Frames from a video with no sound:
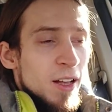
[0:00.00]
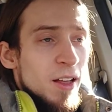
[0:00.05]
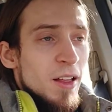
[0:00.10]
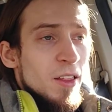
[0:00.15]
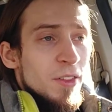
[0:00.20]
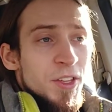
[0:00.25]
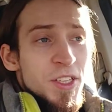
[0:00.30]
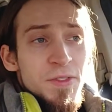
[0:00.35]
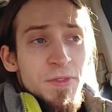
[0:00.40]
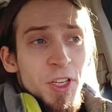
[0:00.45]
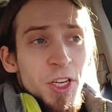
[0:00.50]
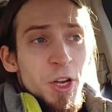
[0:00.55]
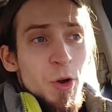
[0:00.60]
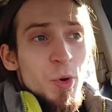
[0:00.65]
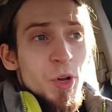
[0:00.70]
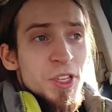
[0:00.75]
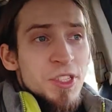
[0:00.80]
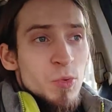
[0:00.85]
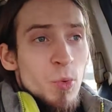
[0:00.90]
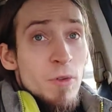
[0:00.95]
this video
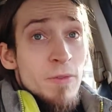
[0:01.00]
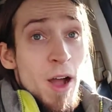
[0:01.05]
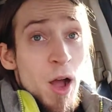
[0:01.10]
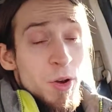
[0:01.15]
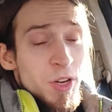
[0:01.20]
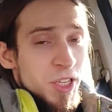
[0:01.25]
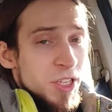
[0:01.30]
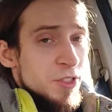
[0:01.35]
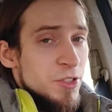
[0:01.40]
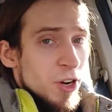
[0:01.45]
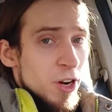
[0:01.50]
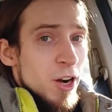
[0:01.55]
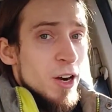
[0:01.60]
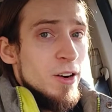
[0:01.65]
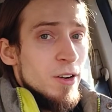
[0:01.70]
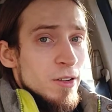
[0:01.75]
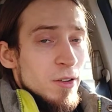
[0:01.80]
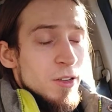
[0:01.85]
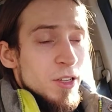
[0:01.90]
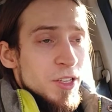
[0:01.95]
is without a guitar.
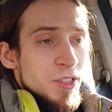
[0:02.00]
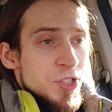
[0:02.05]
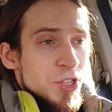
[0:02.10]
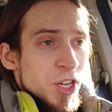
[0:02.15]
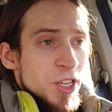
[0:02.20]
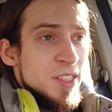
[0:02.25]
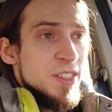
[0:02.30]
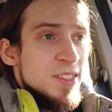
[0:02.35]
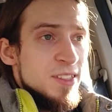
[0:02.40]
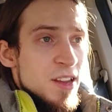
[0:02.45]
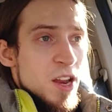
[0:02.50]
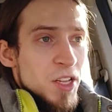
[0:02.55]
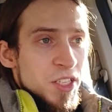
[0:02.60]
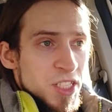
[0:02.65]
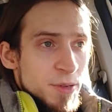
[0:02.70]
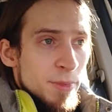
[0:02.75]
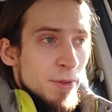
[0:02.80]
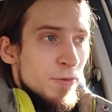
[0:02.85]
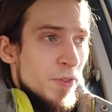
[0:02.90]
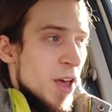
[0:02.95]
It's just
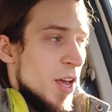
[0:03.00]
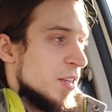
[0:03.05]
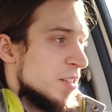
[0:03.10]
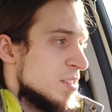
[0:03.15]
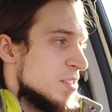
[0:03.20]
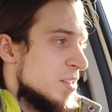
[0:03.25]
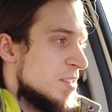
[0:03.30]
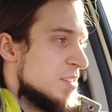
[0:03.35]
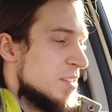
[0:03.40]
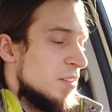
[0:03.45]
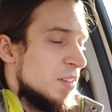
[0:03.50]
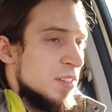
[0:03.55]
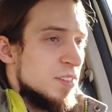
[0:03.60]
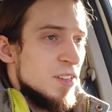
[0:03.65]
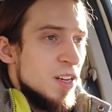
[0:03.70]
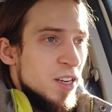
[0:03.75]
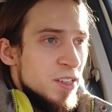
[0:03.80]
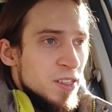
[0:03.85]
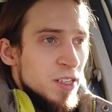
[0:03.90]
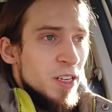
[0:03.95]
Zenatsub FX. It's
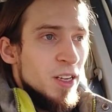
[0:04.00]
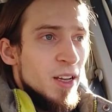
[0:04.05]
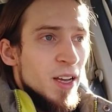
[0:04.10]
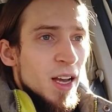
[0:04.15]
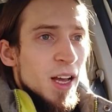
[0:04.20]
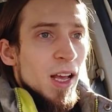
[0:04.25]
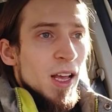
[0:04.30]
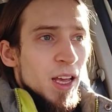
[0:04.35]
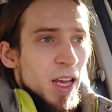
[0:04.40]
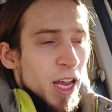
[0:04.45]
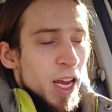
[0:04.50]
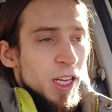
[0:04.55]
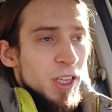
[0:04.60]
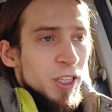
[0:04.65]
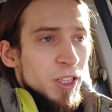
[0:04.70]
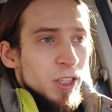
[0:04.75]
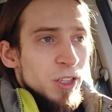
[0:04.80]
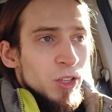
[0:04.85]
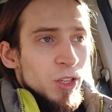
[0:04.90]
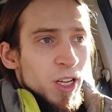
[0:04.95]
synthesizing a
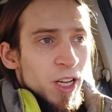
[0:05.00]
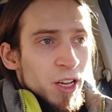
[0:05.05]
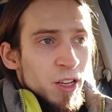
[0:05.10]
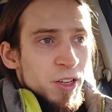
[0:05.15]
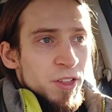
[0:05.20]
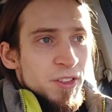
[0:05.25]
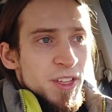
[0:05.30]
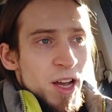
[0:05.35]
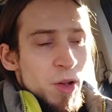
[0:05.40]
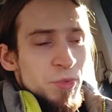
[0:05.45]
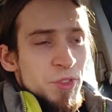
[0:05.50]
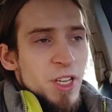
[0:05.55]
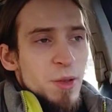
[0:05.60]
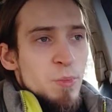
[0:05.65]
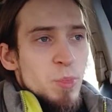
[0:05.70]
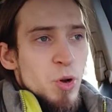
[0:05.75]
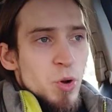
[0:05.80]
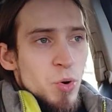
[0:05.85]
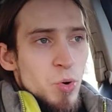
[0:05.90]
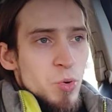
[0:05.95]
little kind of
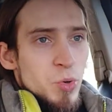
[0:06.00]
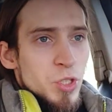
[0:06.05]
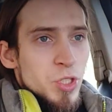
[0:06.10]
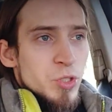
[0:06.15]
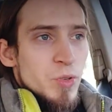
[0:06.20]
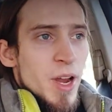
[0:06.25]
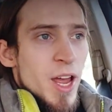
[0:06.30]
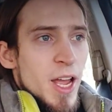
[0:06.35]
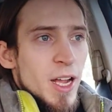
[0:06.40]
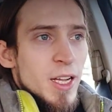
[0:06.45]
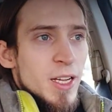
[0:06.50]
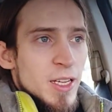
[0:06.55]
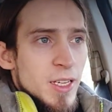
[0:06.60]
down-tempo track.